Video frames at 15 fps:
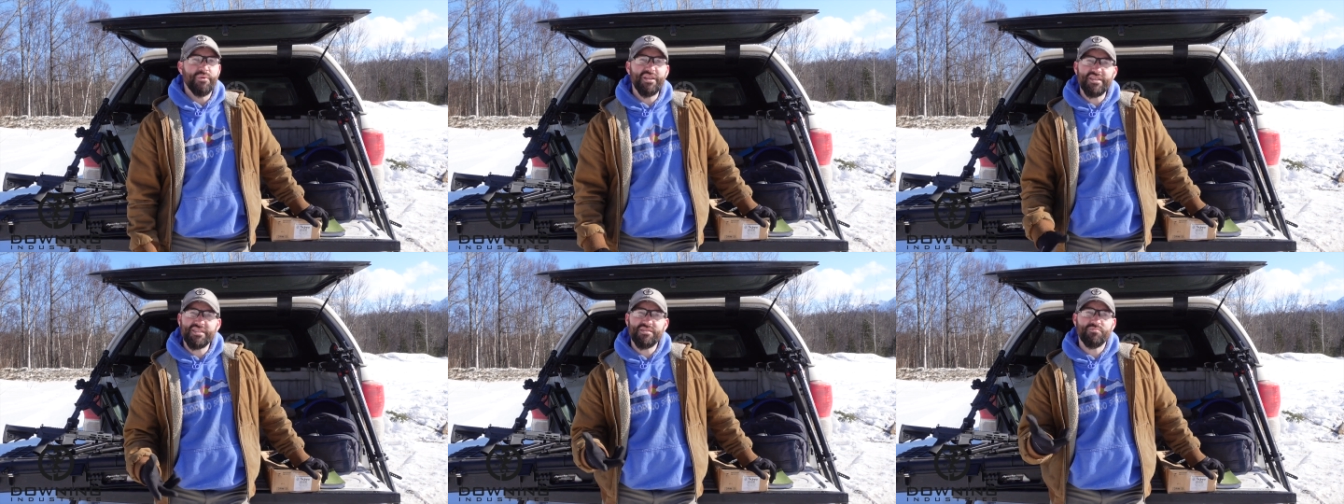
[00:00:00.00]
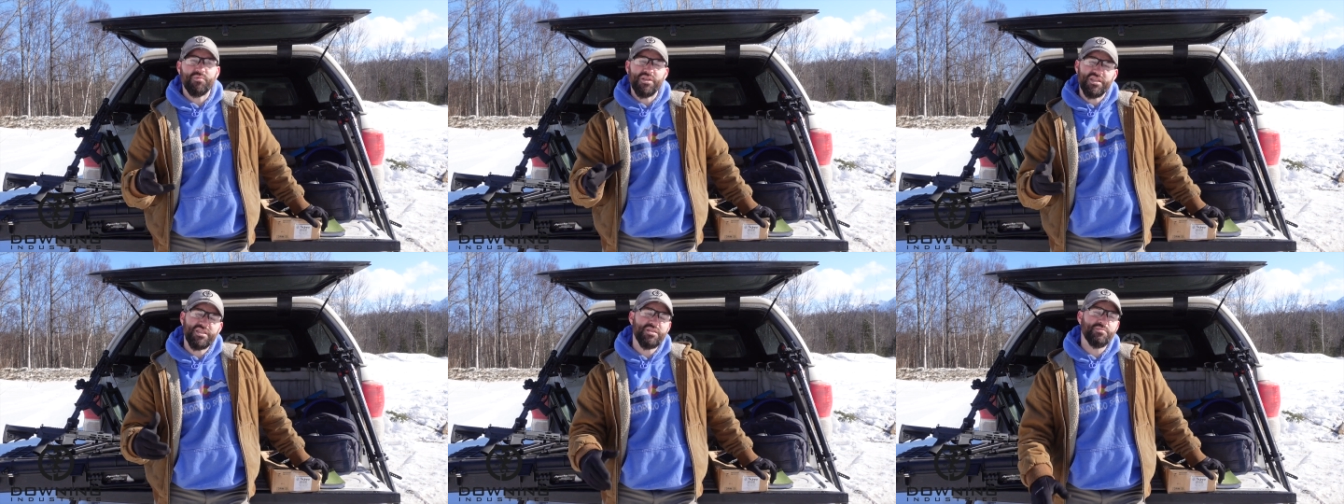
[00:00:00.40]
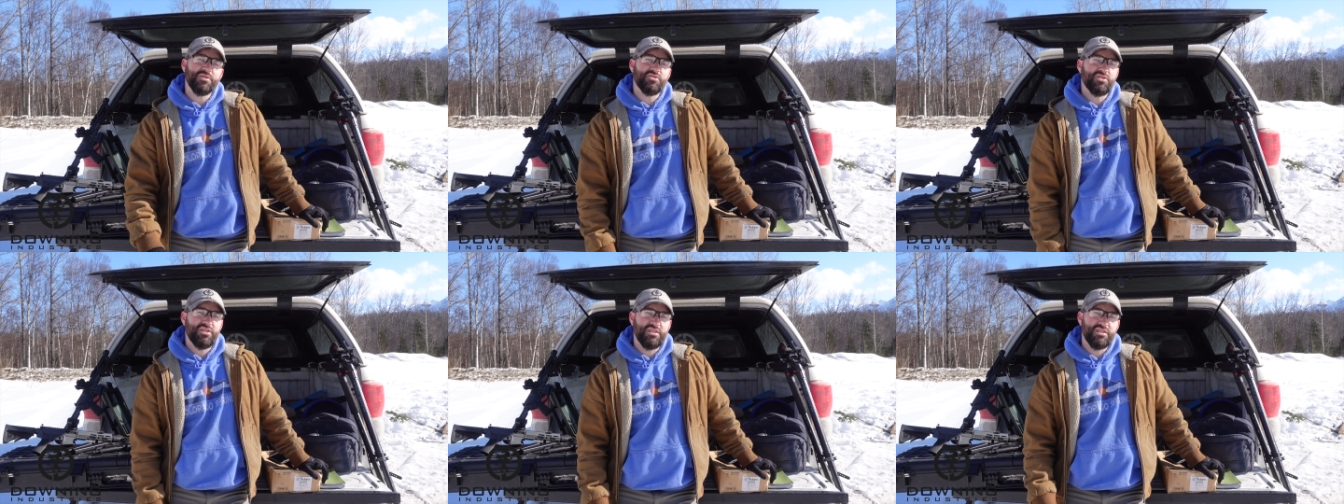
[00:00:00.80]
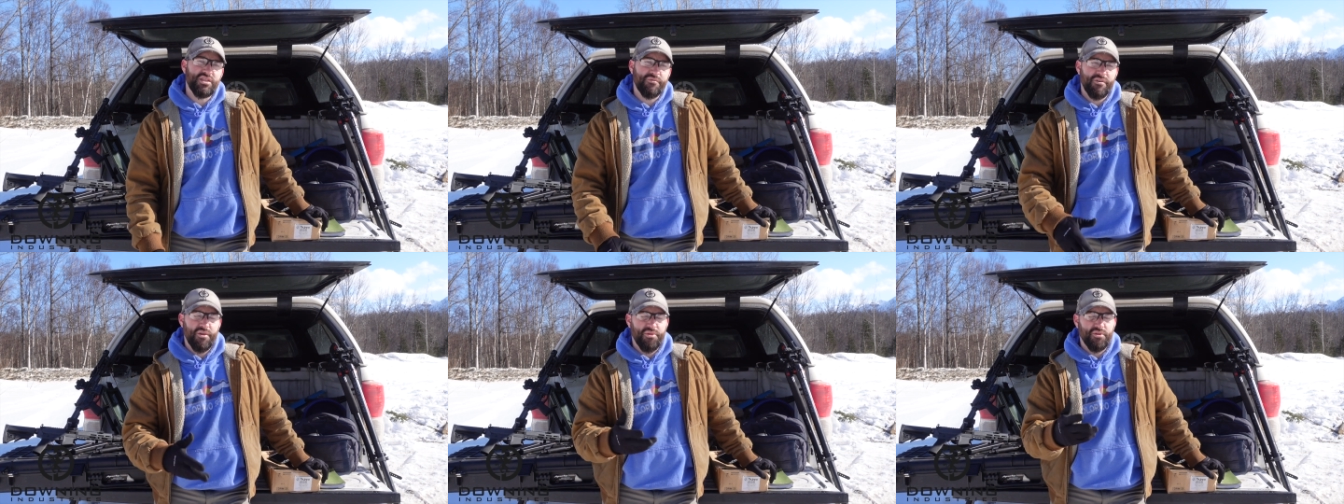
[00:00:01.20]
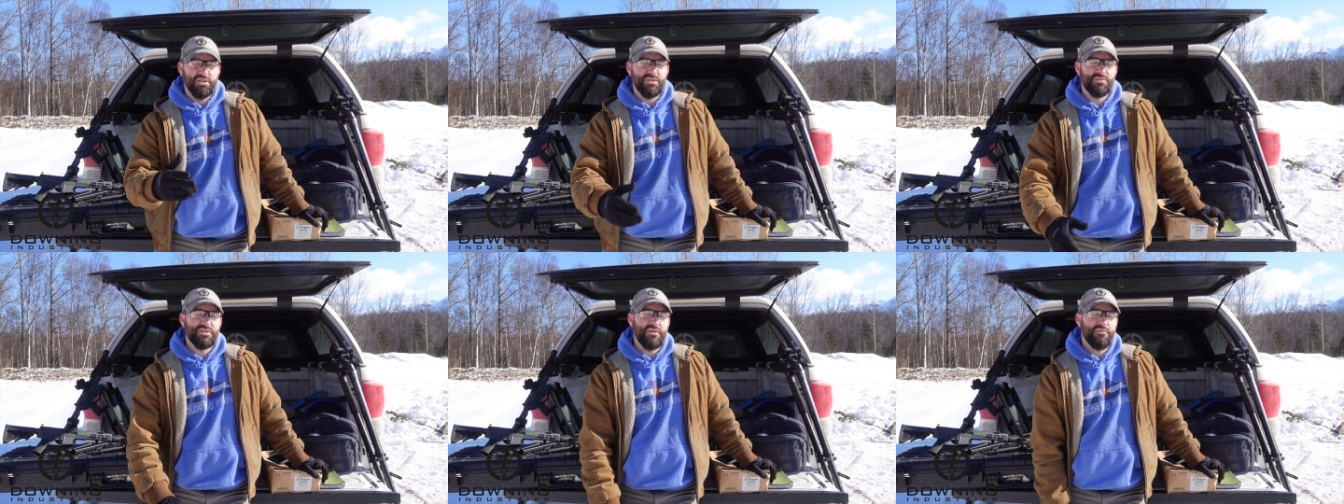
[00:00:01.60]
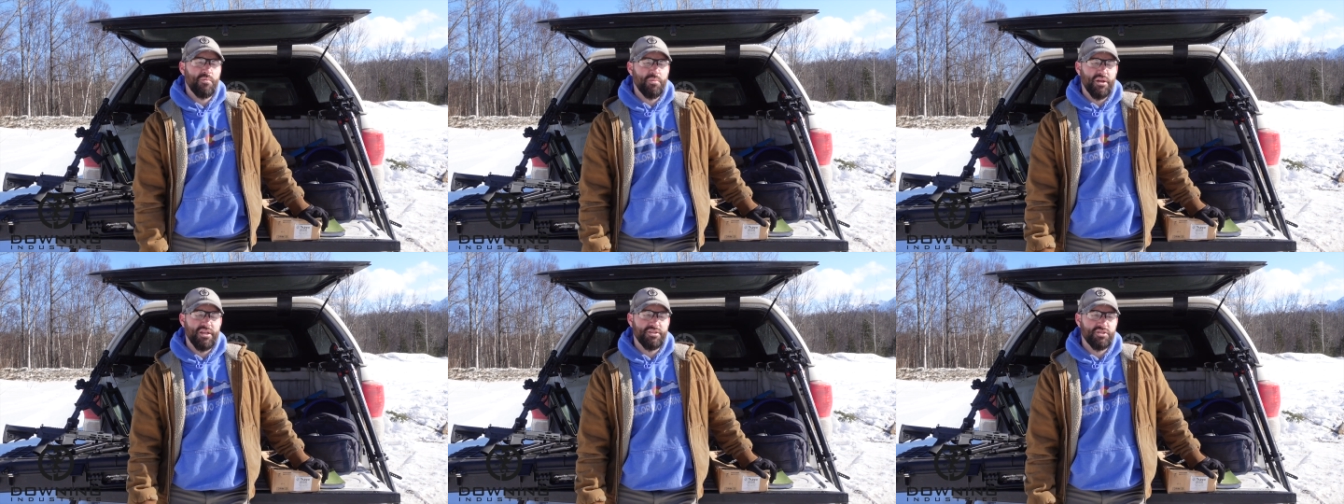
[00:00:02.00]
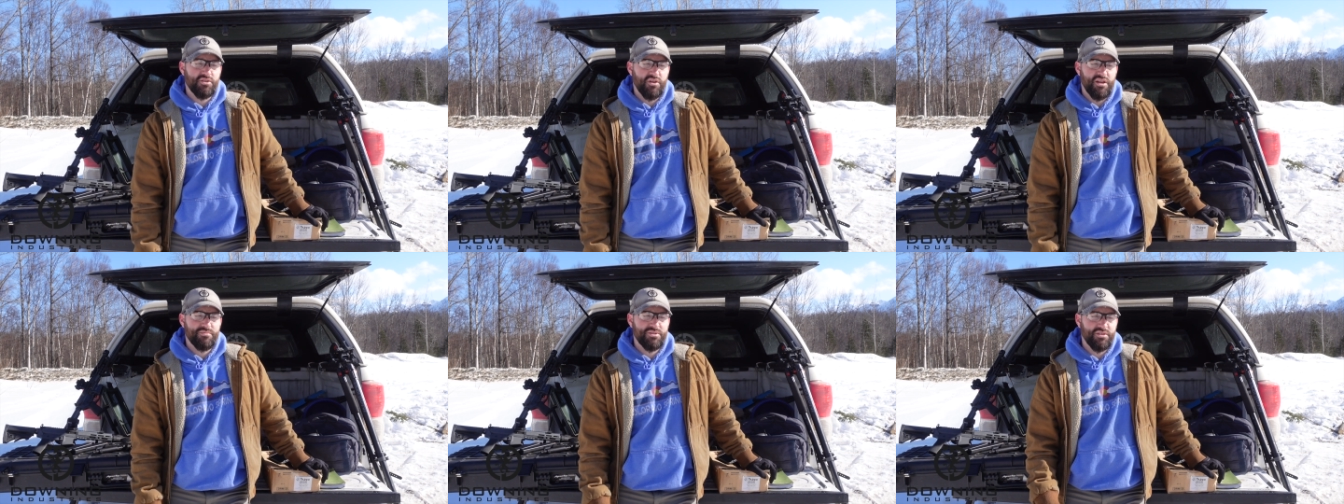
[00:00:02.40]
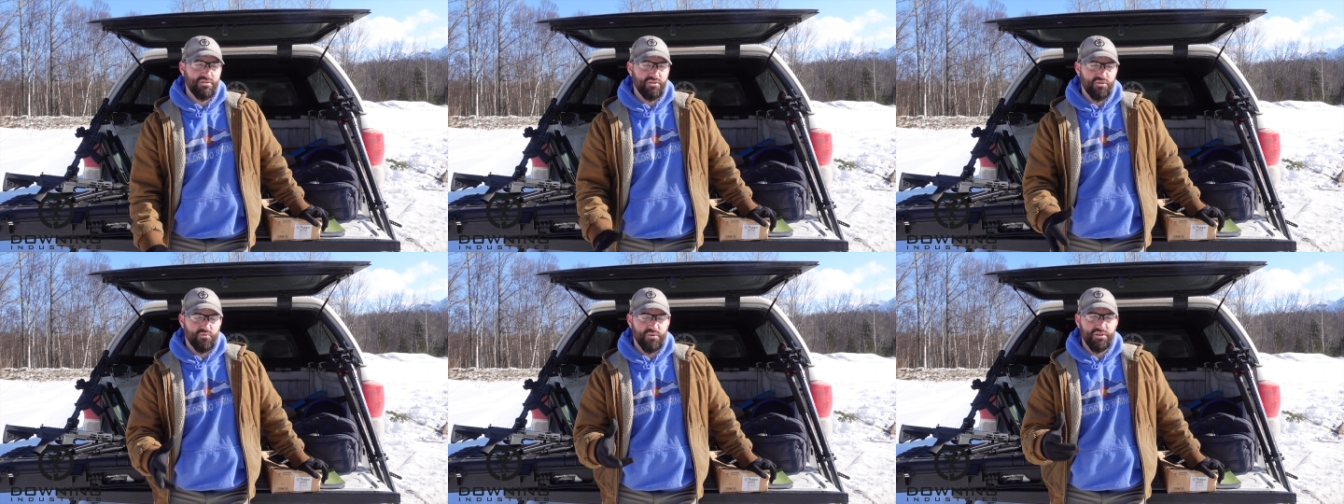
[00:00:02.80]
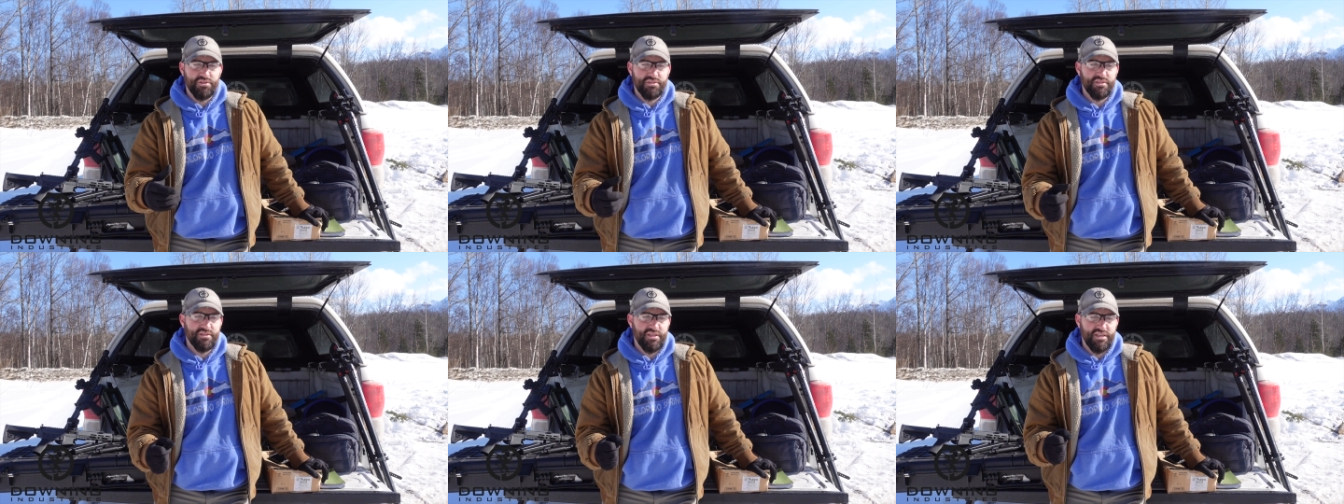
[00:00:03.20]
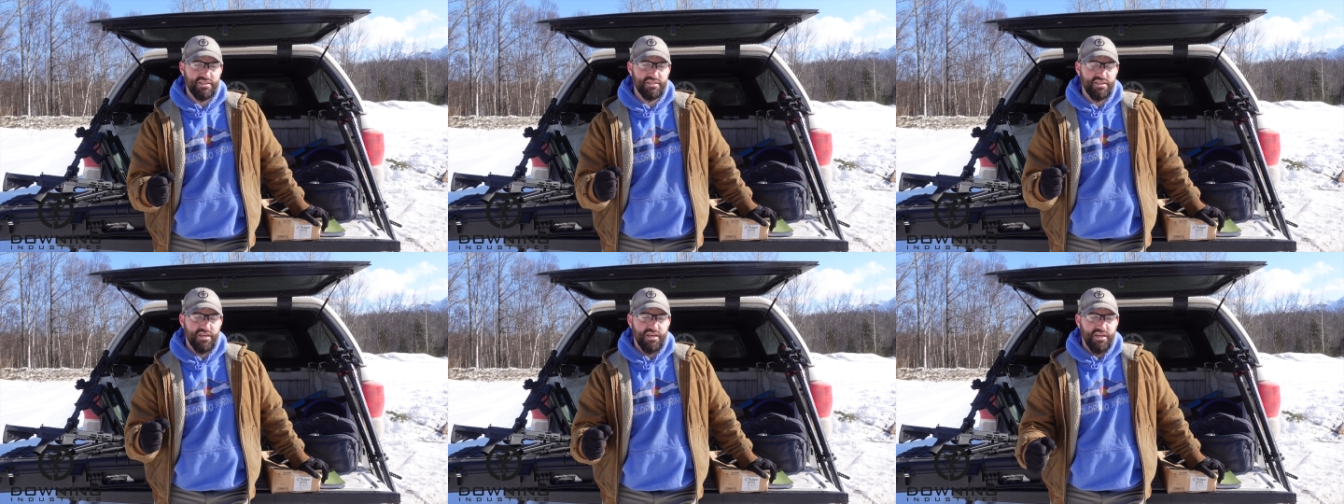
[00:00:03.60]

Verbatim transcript: We did some we did some interesting stuff. I'll throw some stuff up on Instagram, some little reels and things.